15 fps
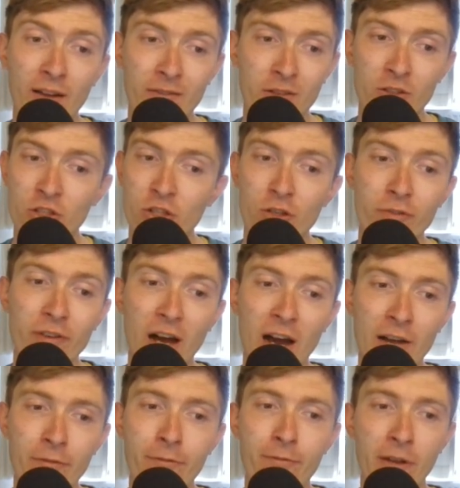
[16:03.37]
Considering that
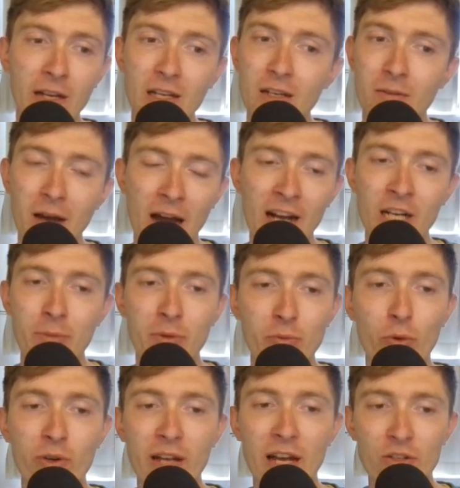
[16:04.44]
I think Ackerman
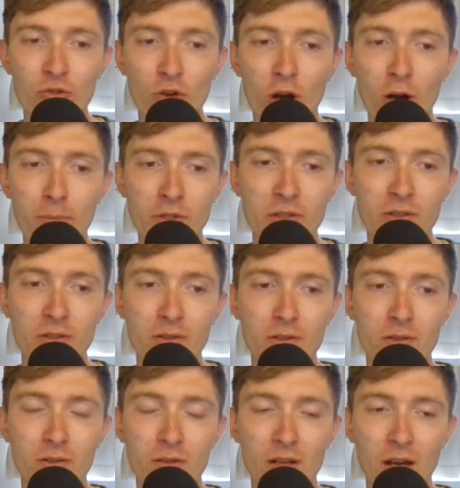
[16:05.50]
will get dropped
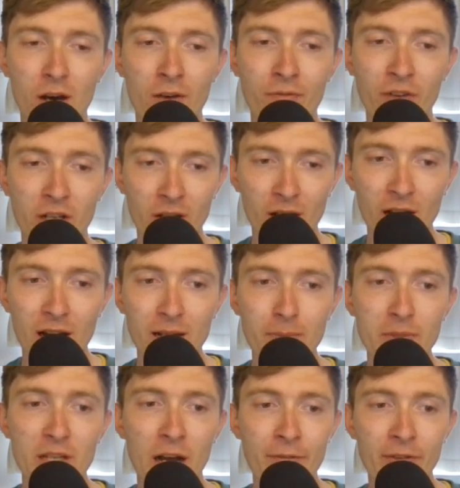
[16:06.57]
on the
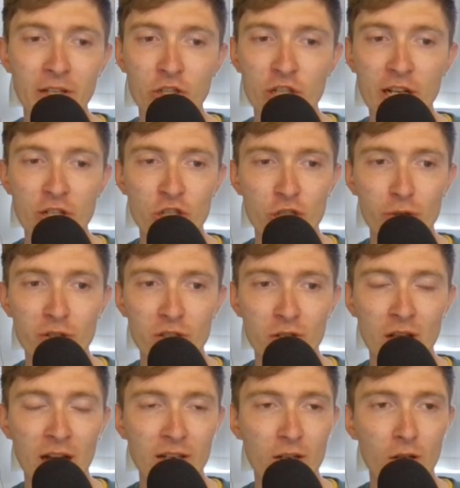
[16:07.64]
climbs, I think Jake Stewart's
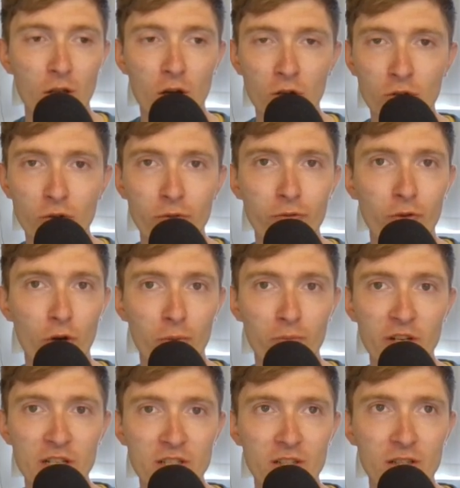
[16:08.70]
had a lot of good form
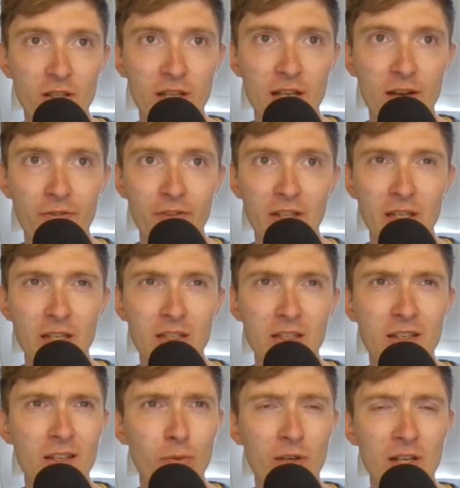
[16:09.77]
recently. I think he
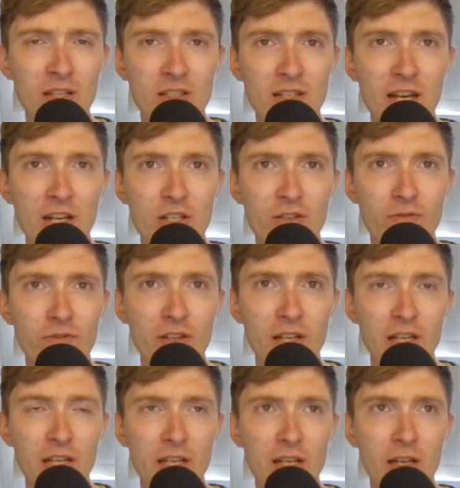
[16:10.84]
win a stage in
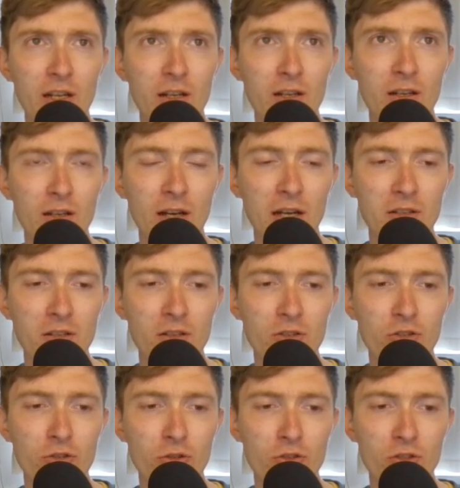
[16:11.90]
the Quatre
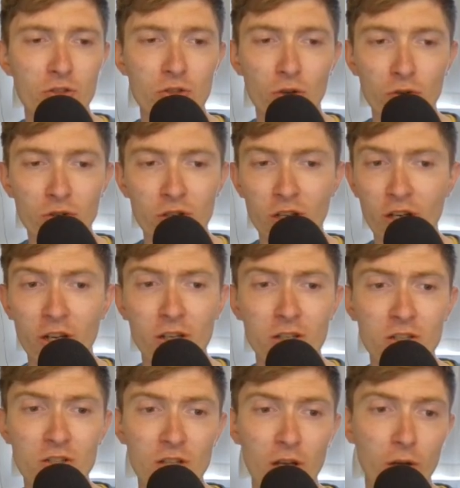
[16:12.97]
Jours de Dunkerque,
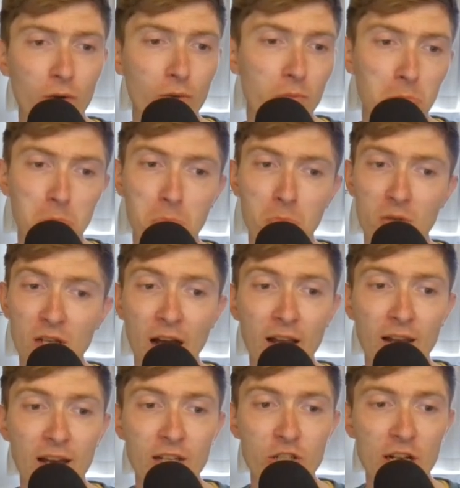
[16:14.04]
so I
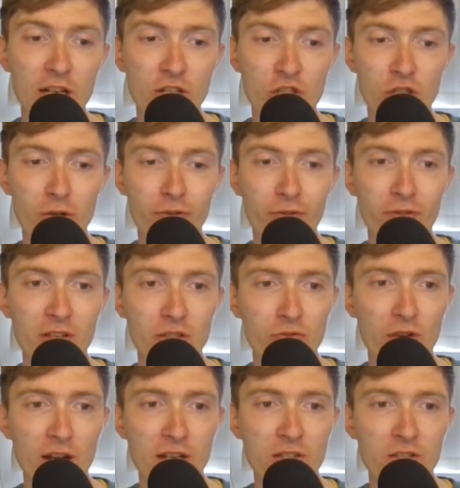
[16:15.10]
like Jake Stewart for this
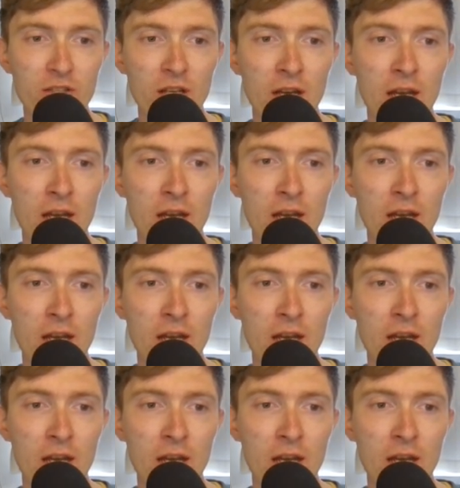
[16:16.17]
race.